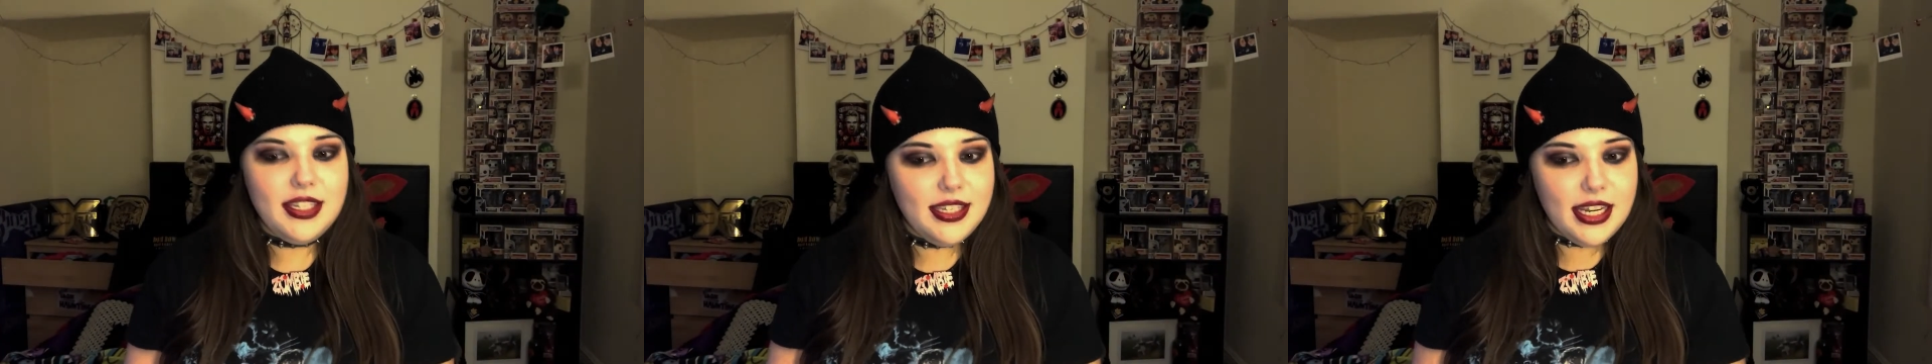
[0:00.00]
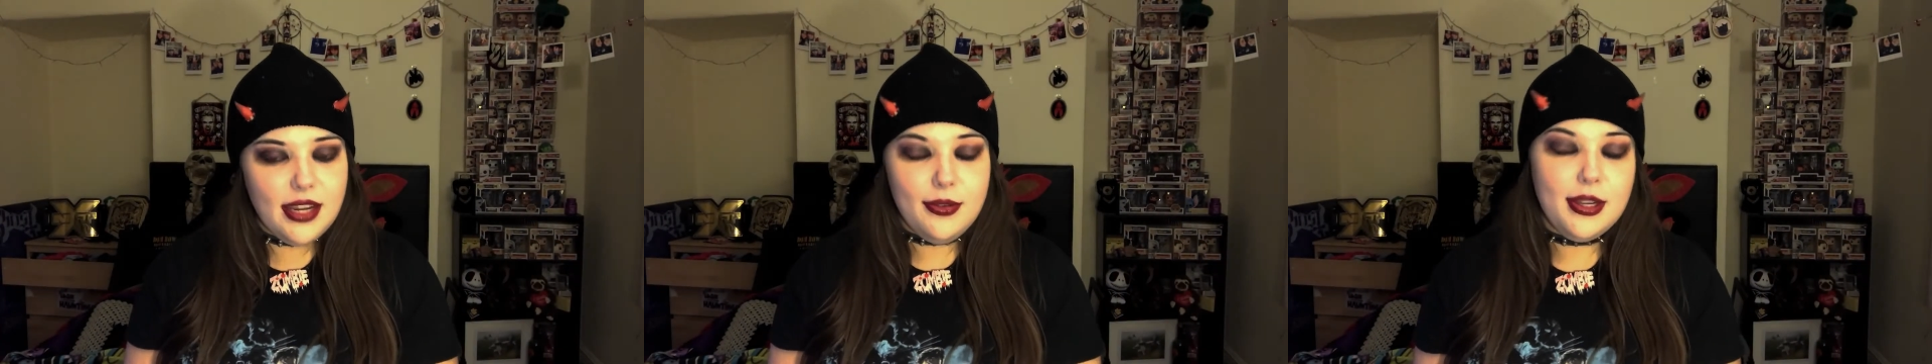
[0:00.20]

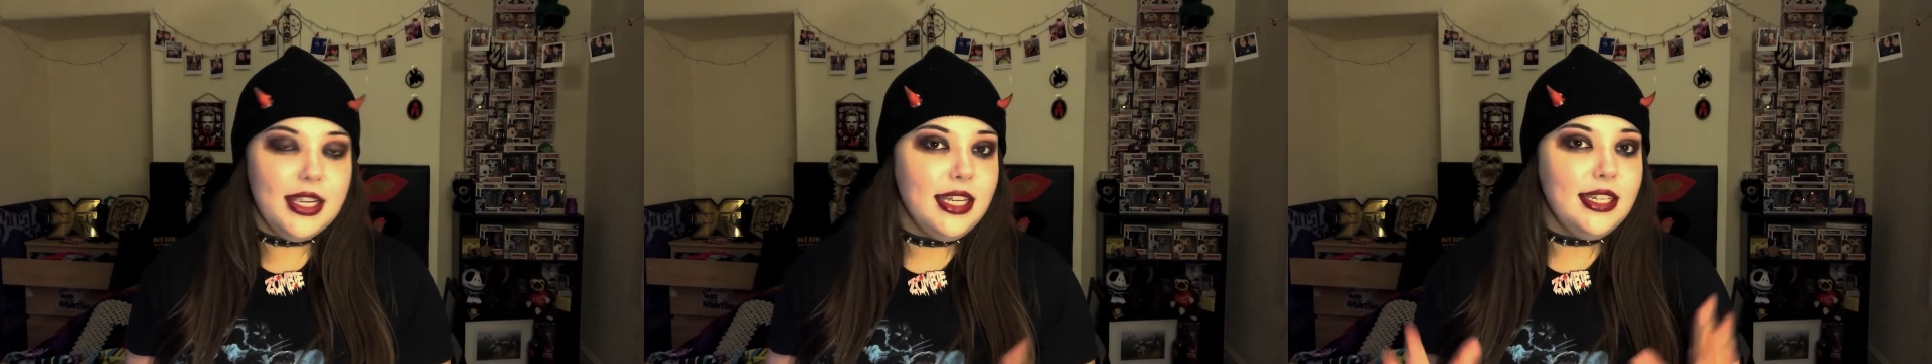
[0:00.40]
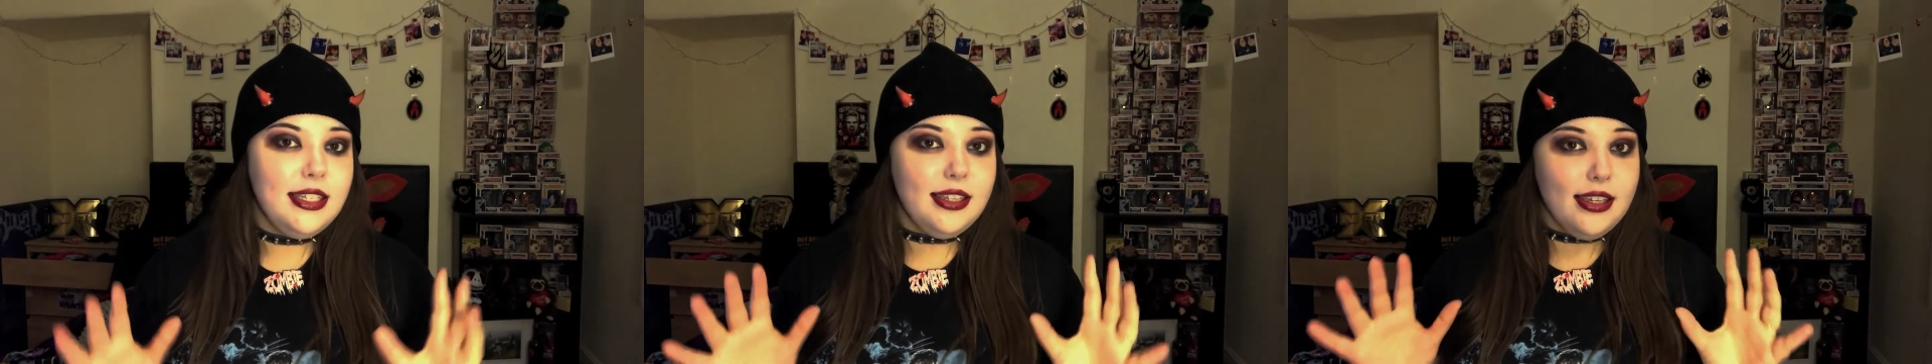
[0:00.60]

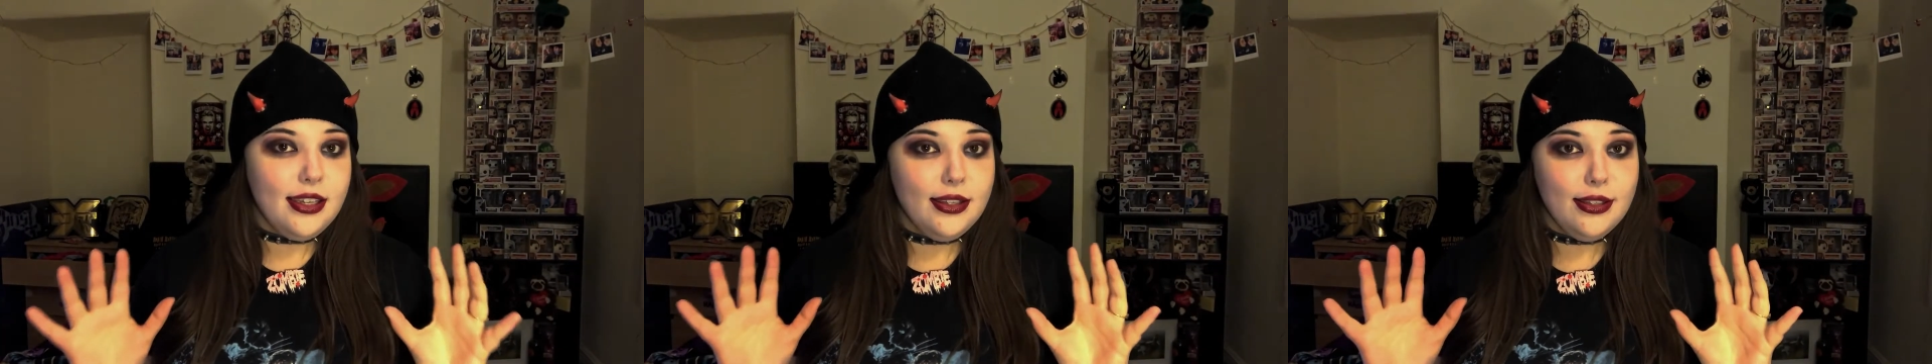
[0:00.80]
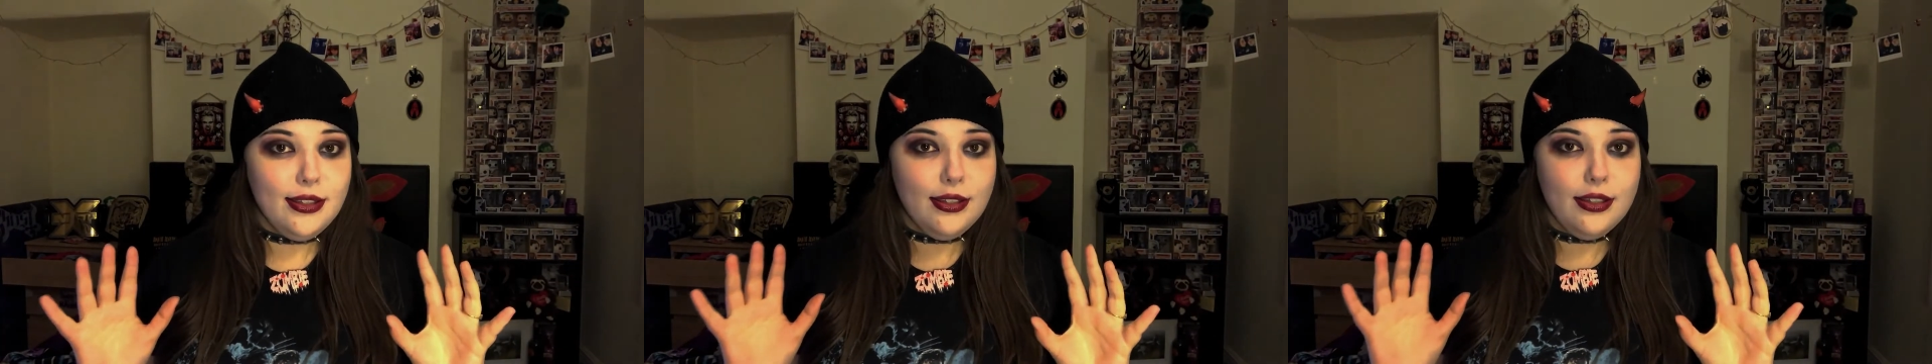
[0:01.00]
series
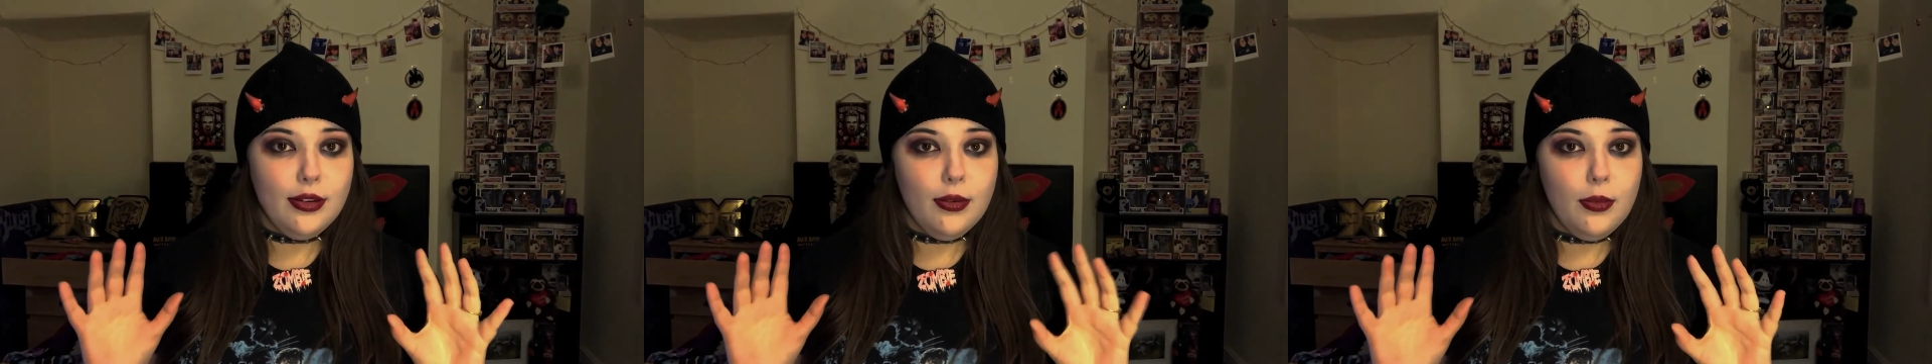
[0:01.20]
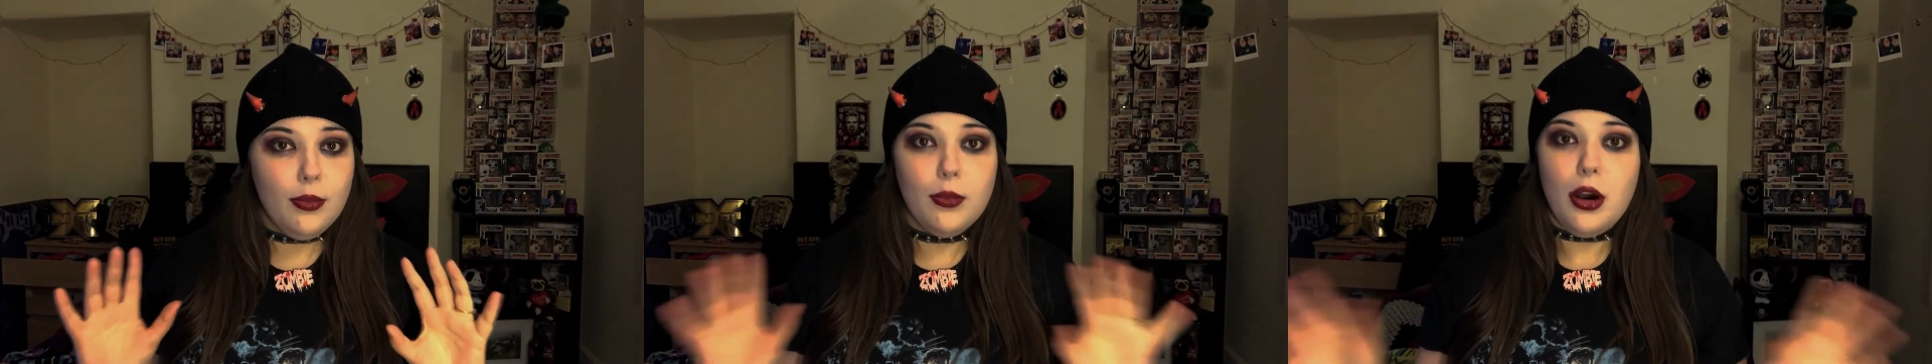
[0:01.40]
and
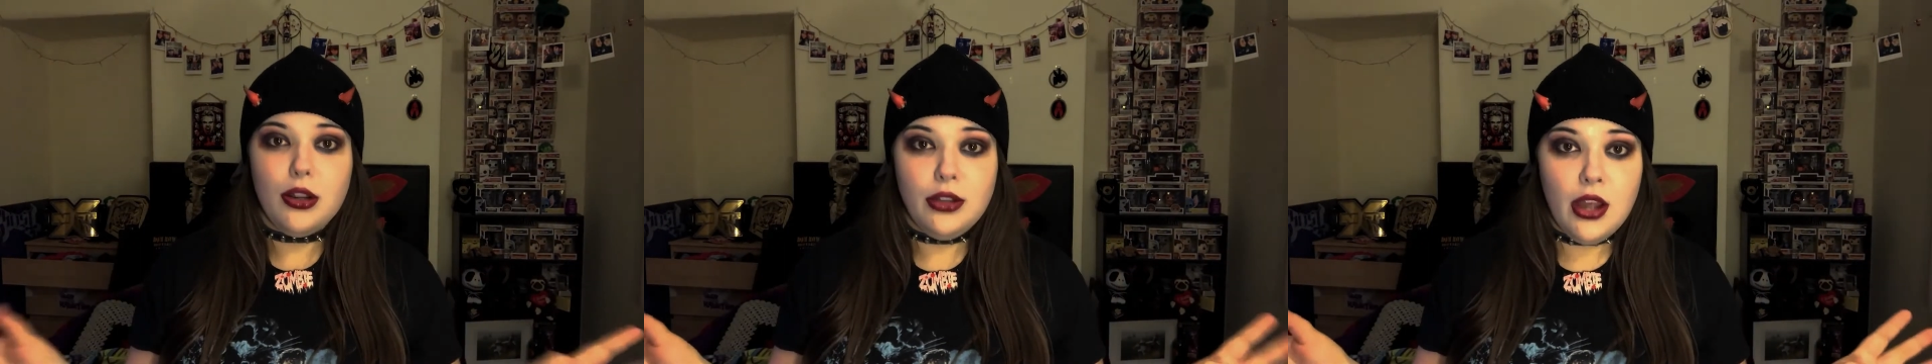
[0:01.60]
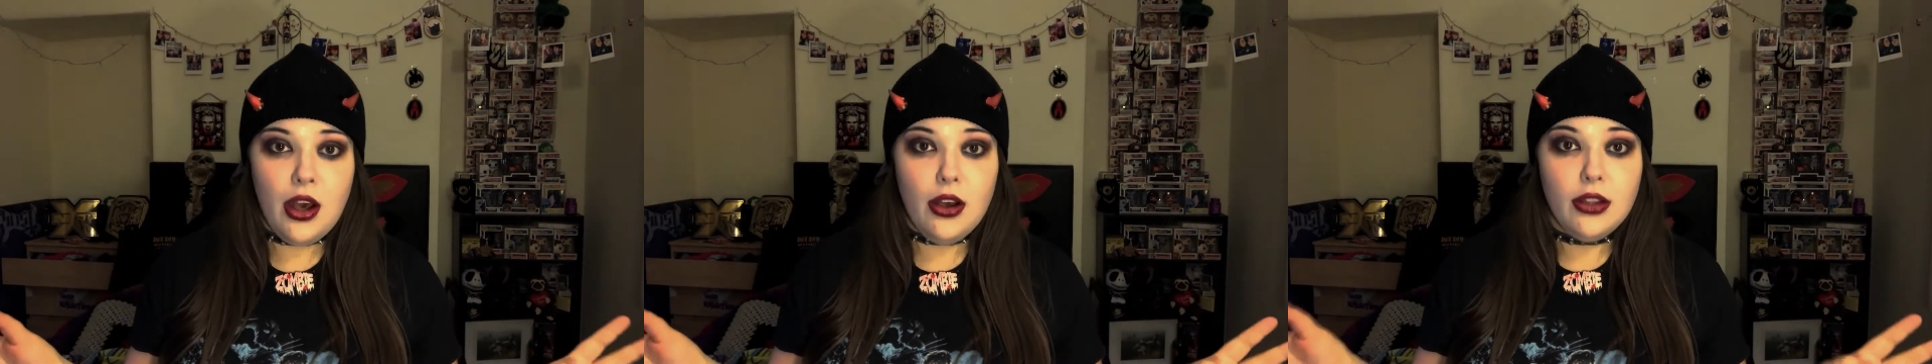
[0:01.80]

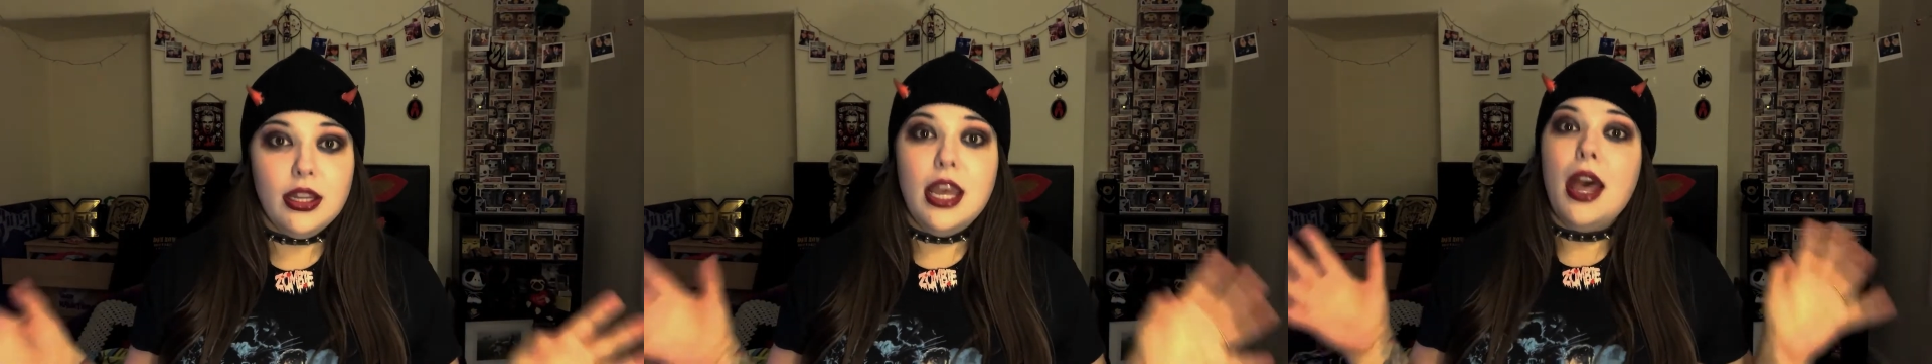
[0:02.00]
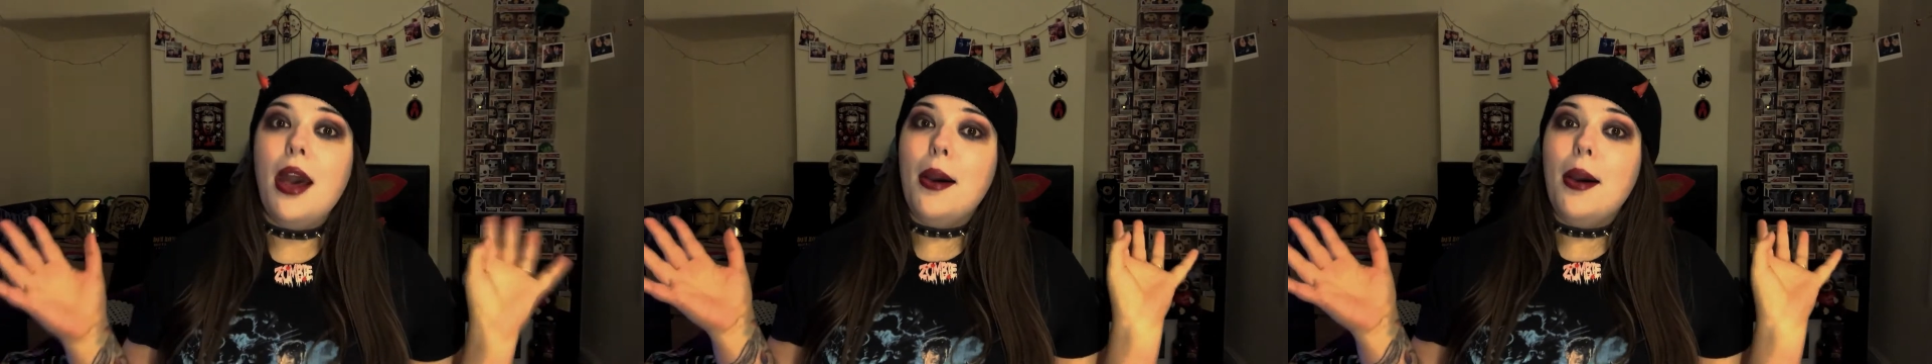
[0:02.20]
whatnot,